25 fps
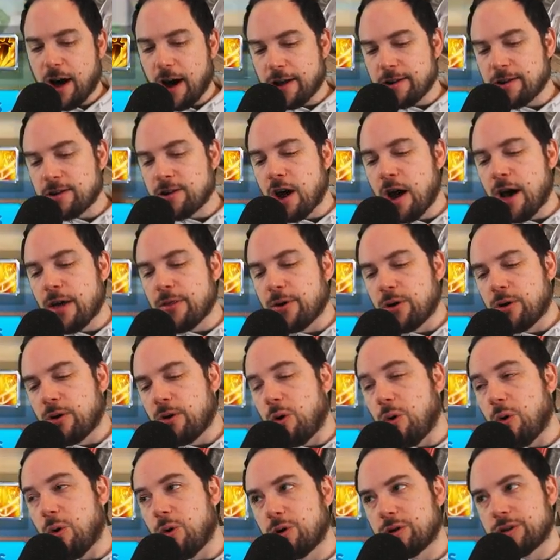
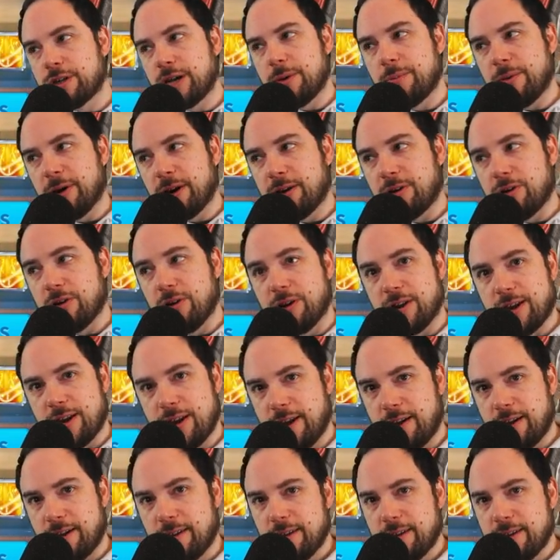Another oldie but
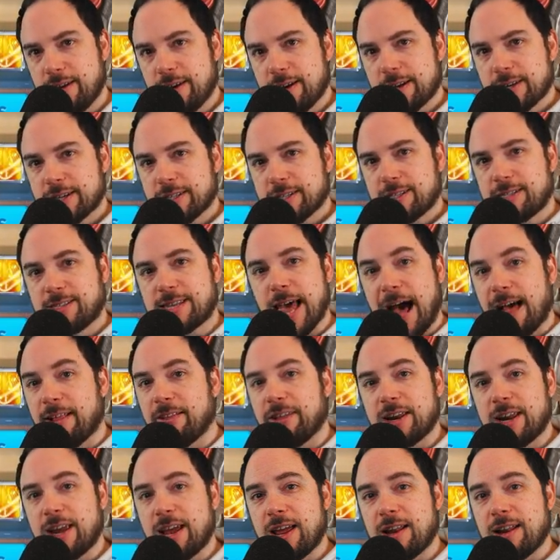goodie.
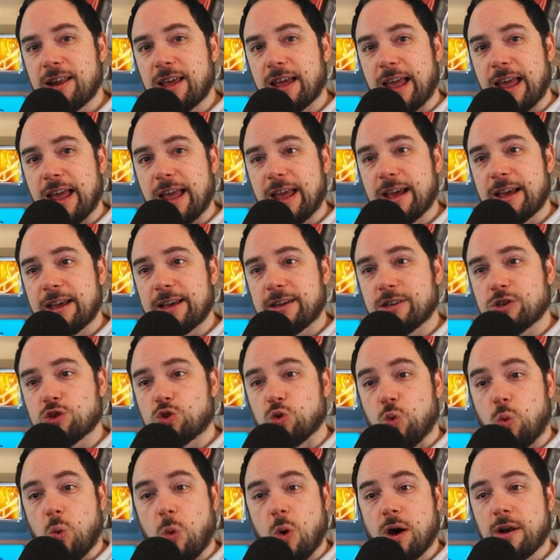Saladin
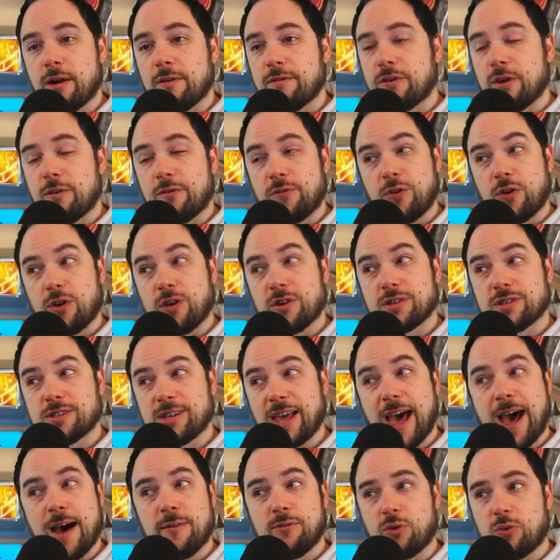is one of the
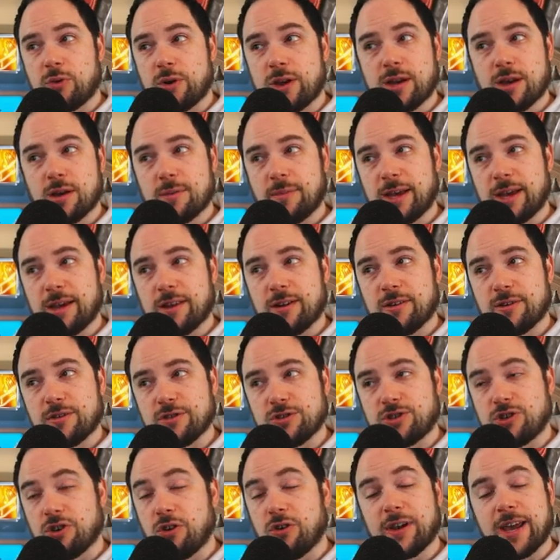first cavalry
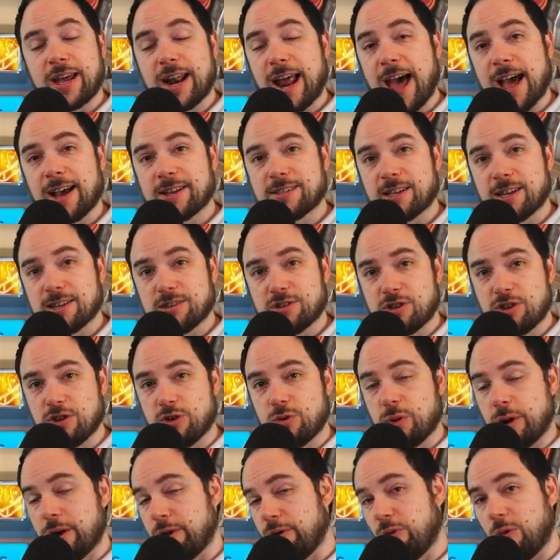commanders you'll get access
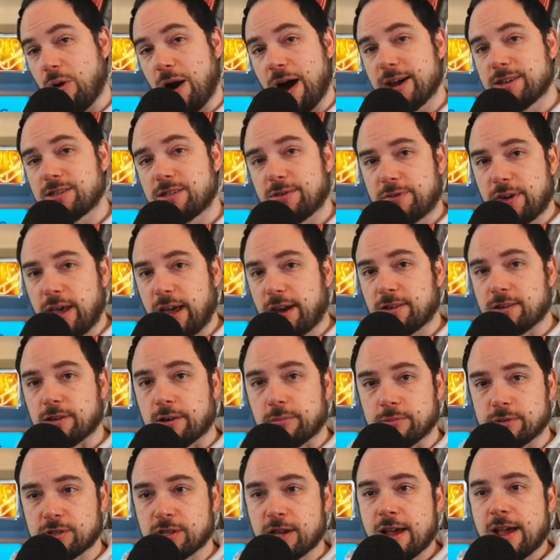to in Rise of
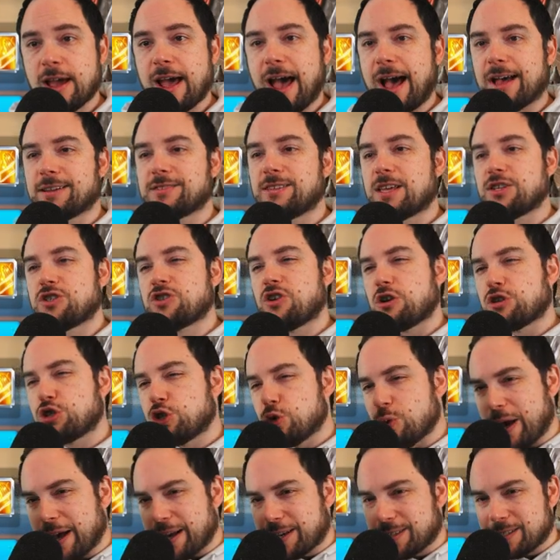Kingdoms as they
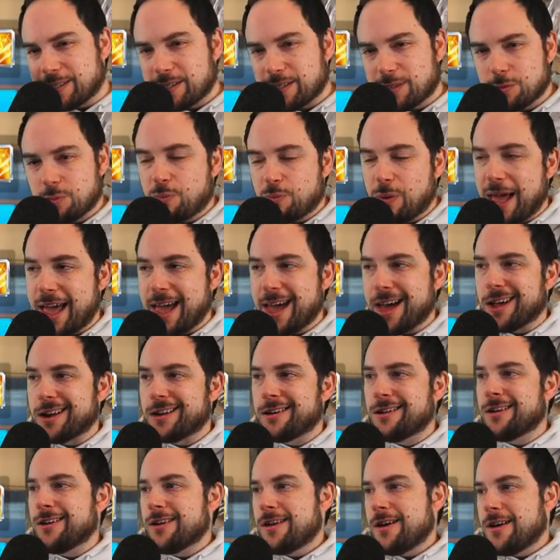start to
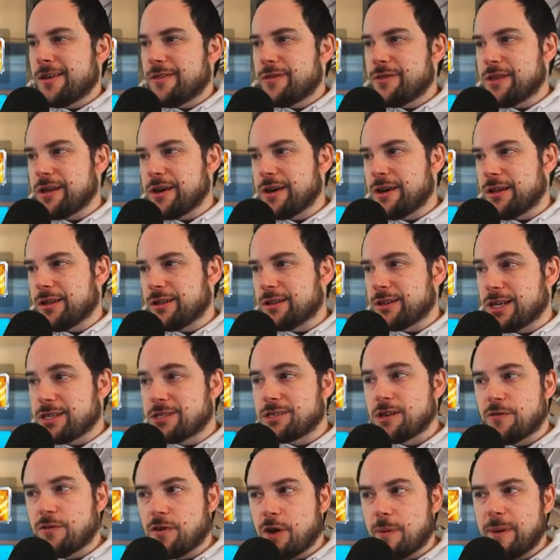expand the
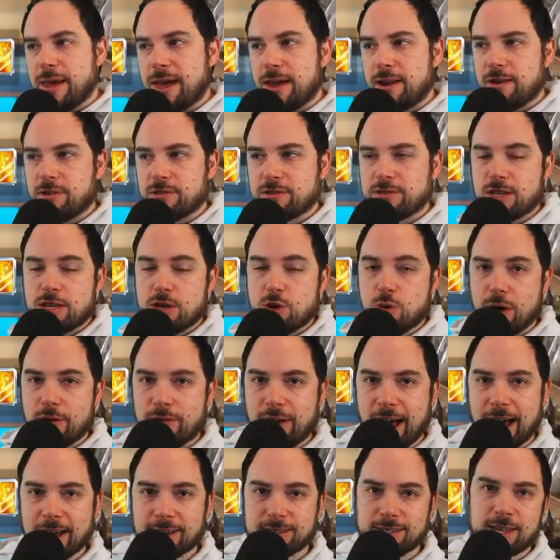list of commanders that you
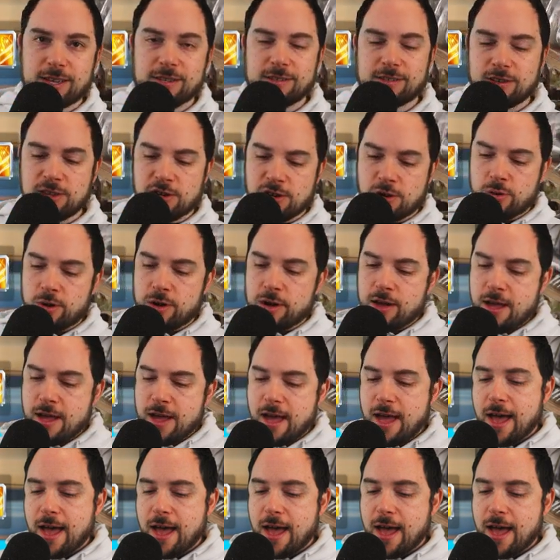have access to.